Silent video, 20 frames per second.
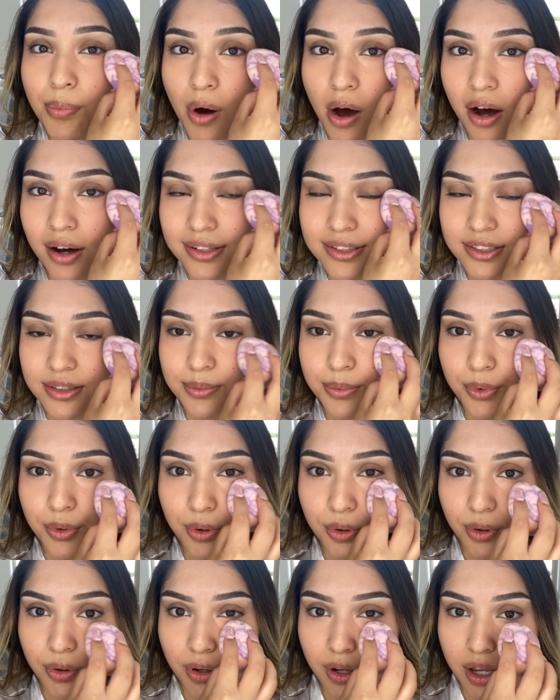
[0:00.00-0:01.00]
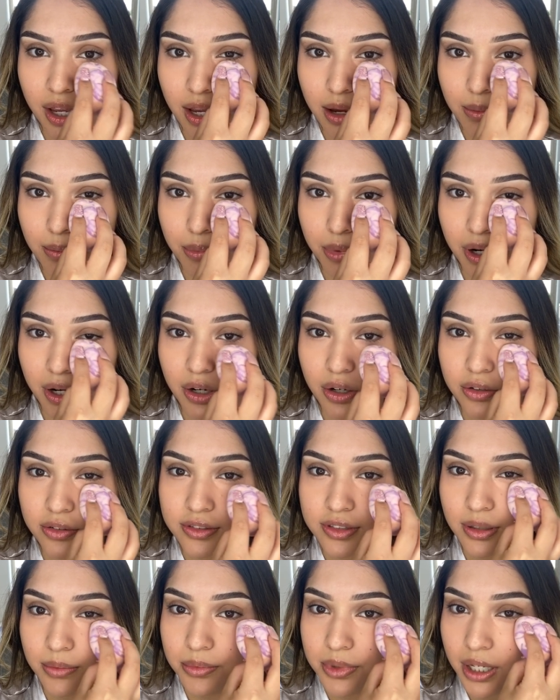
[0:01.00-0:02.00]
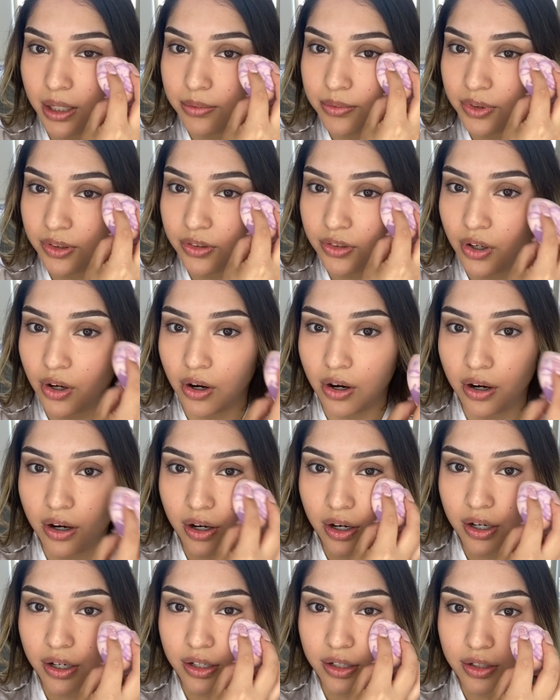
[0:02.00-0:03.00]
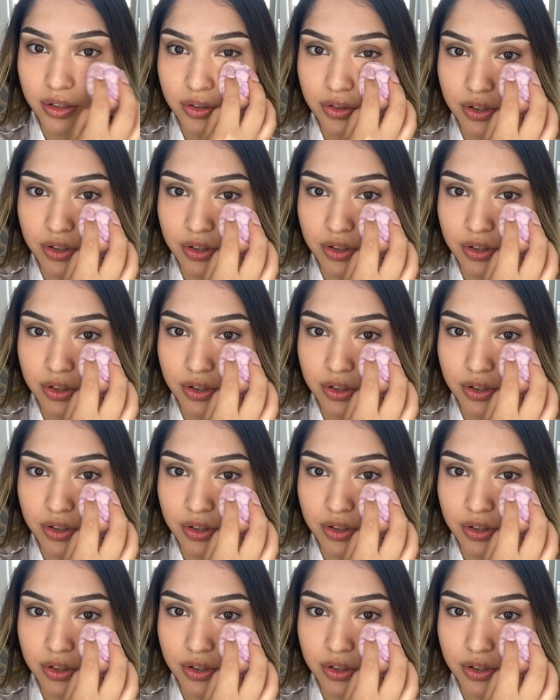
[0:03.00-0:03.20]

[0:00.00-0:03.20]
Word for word: possible, but I know sometimes it's hard,